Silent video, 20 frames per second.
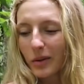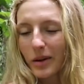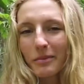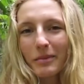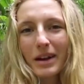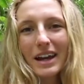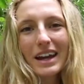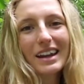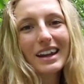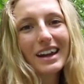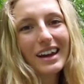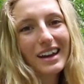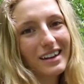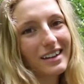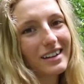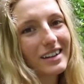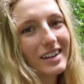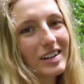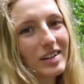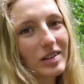We made it.
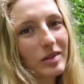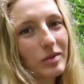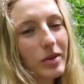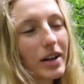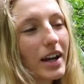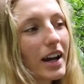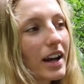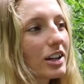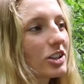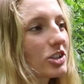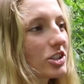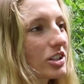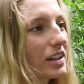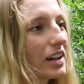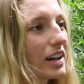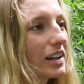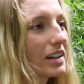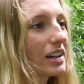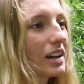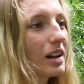We
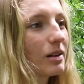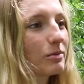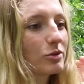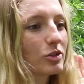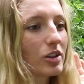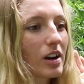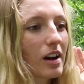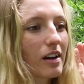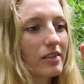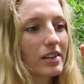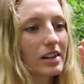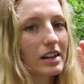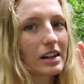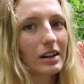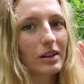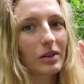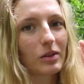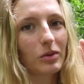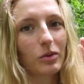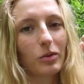actually ended up driving
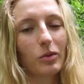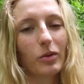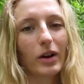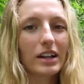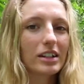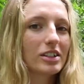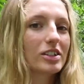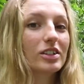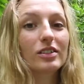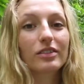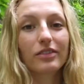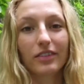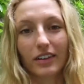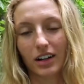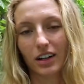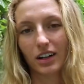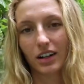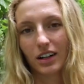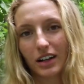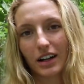way too
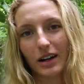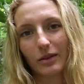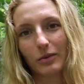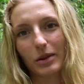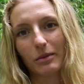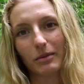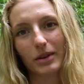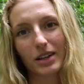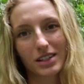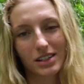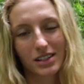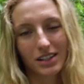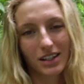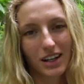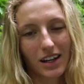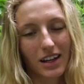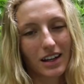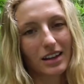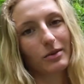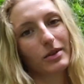far and we missed
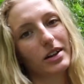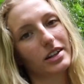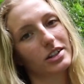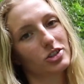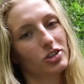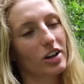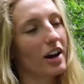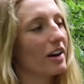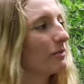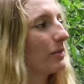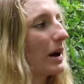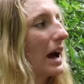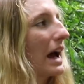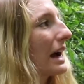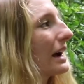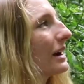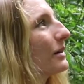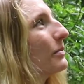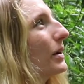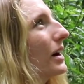it and then we had to drive
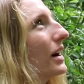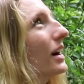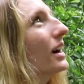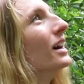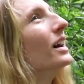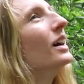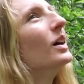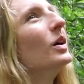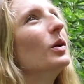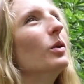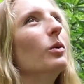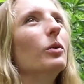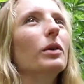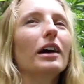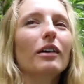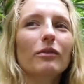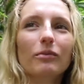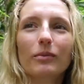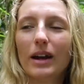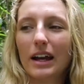back but we
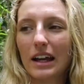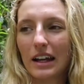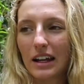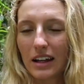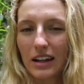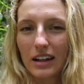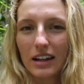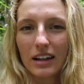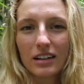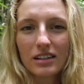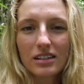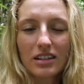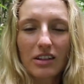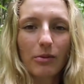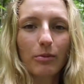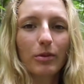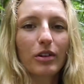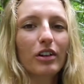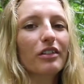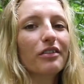have made it into
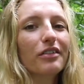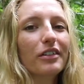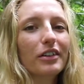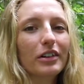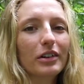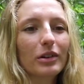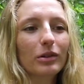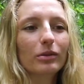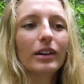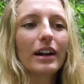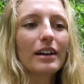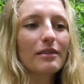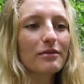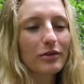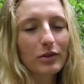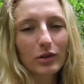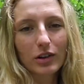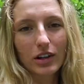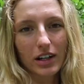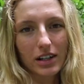the beautiful
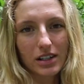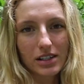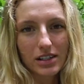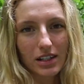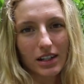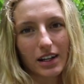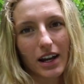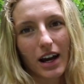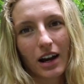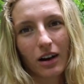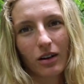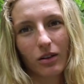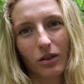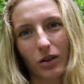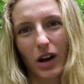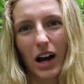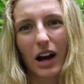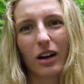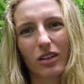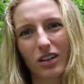rainforest and now
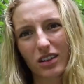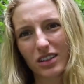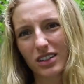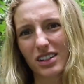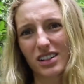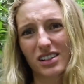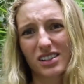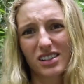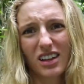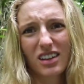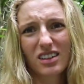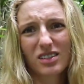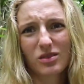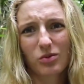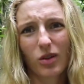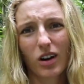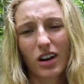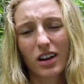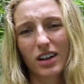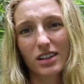how long did you say this
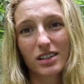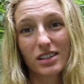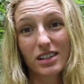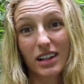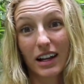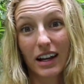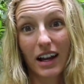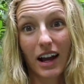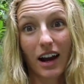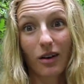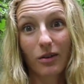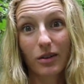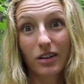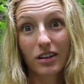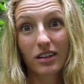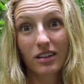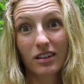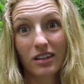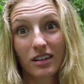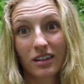walk is? Like an hour?
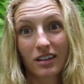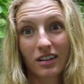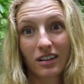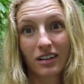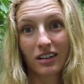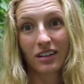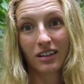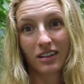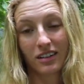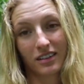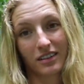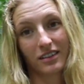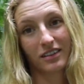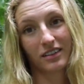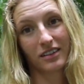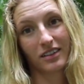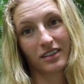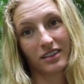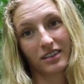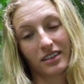An hour if you
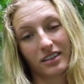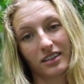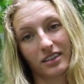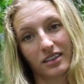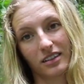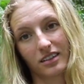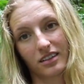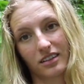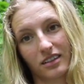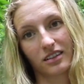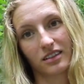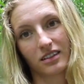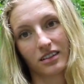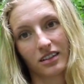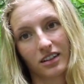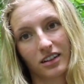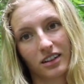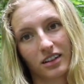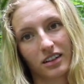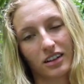listen to all the
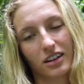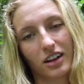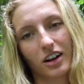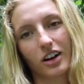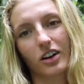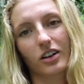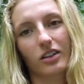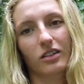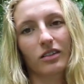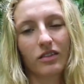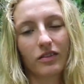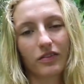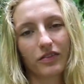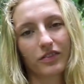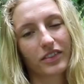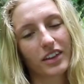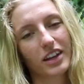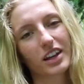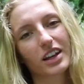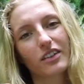audio.
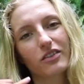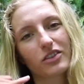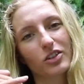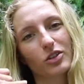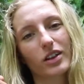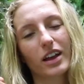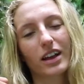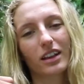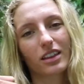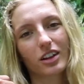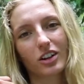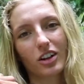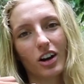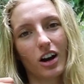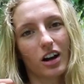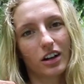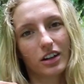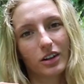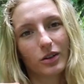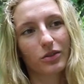Oh. They give it. you like little
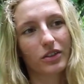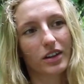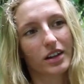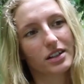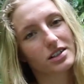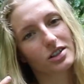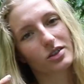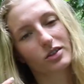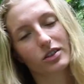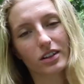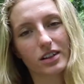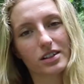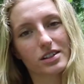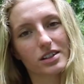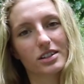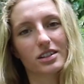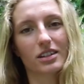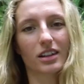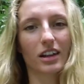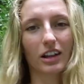audio things you can
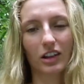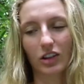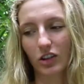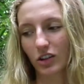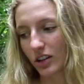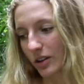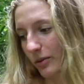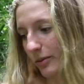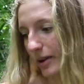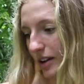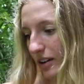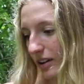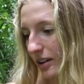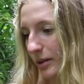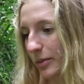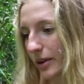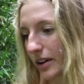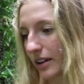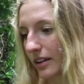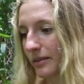listen to like learn about
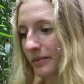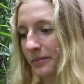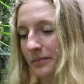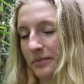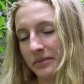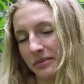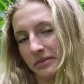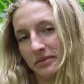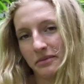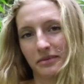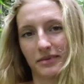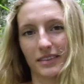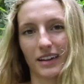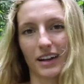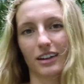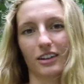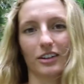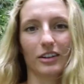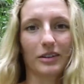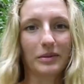it but
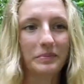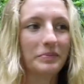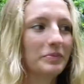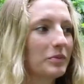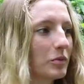I don't know.